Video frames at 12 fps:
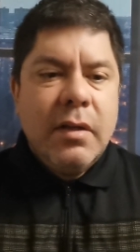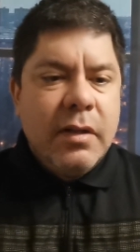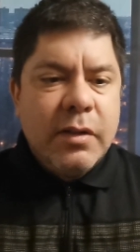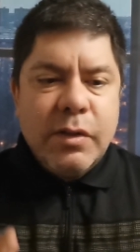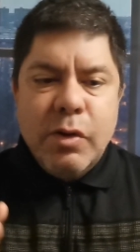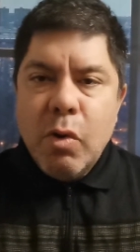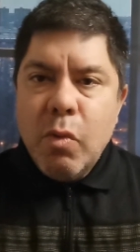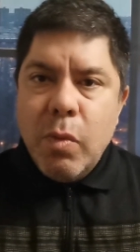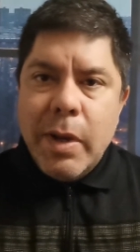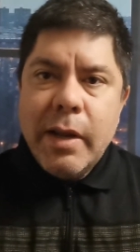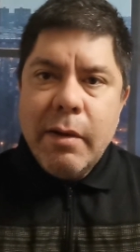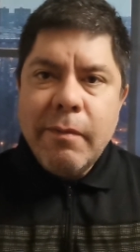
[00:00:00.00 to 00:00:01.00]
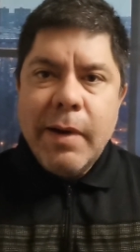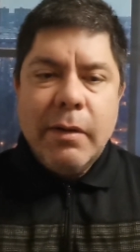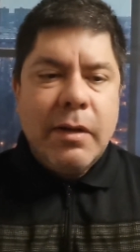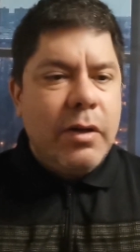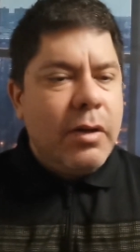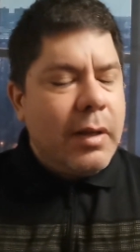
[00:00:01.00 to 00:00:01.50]
There's no way
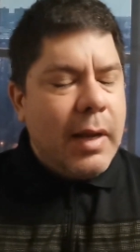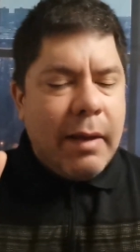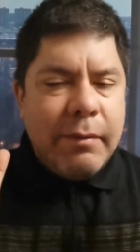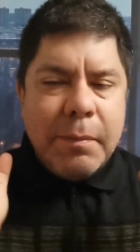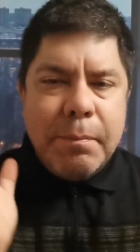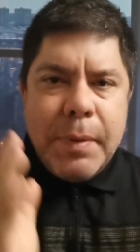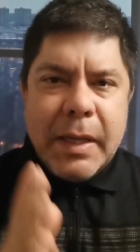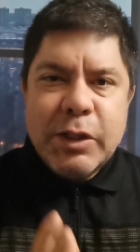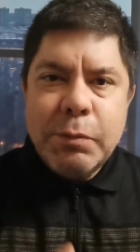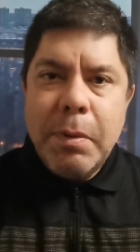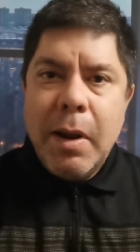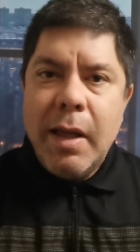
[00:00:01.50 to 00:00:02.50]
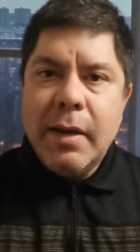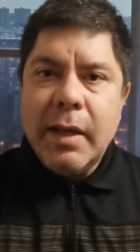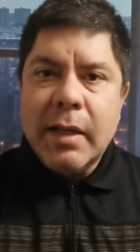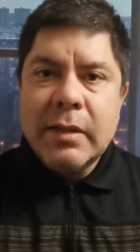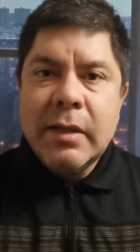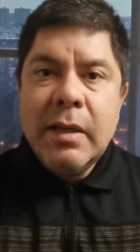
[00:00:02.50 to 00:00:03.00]
around it. You can have the best
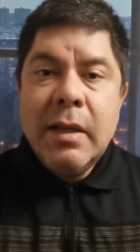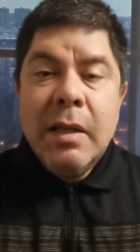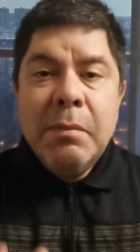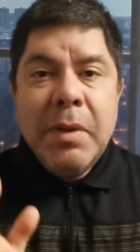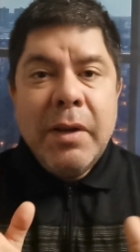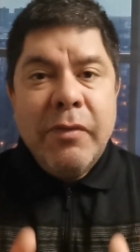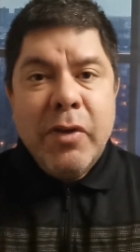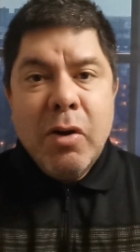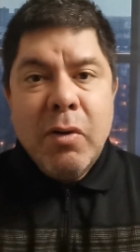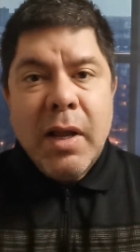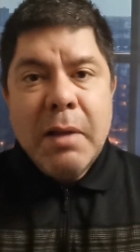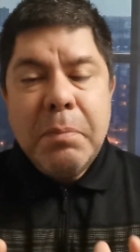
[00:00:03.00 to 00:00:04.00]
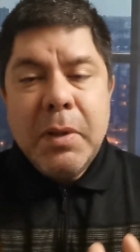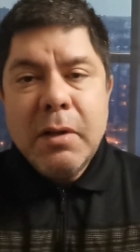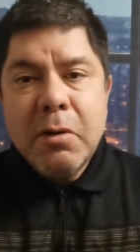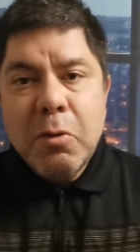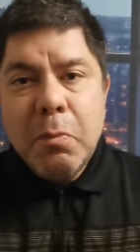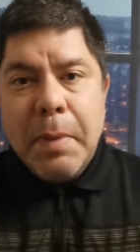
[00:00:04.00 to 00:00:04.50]
product, but if you don't have
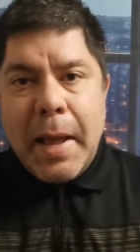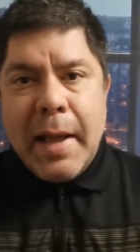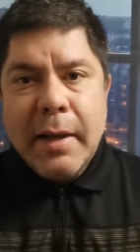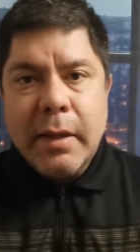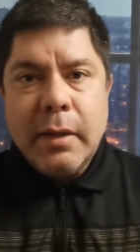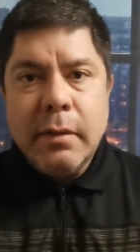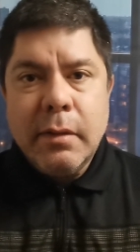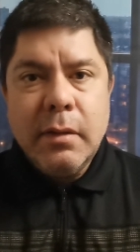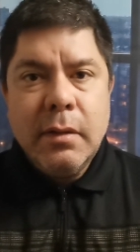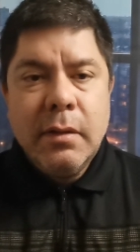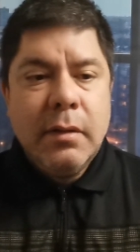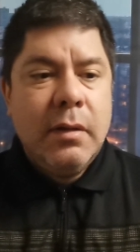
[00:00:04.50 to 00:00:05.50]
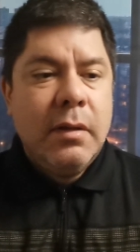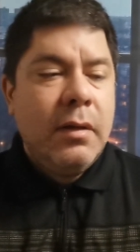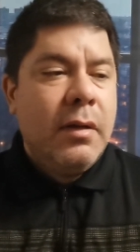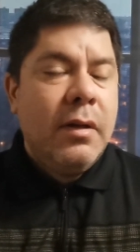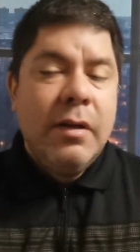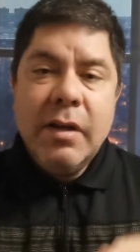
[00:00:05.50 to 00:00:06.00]
political backing,
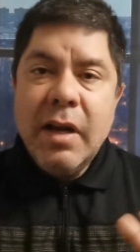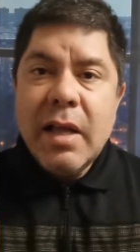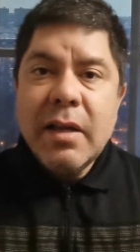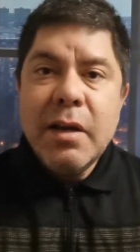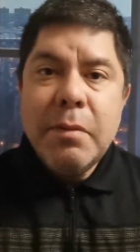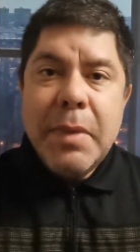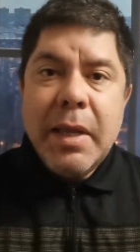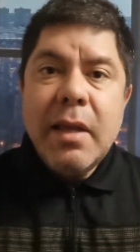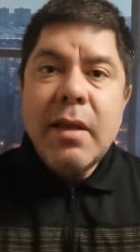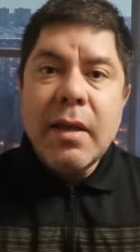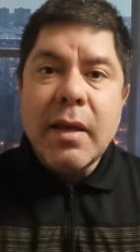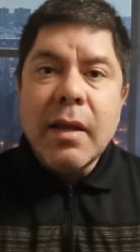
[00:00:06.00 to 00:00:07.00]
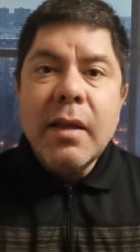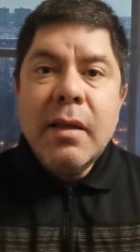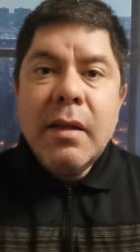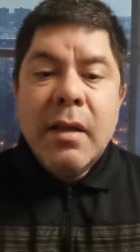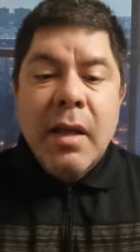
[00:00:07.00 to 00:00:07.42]
you're not going to make it.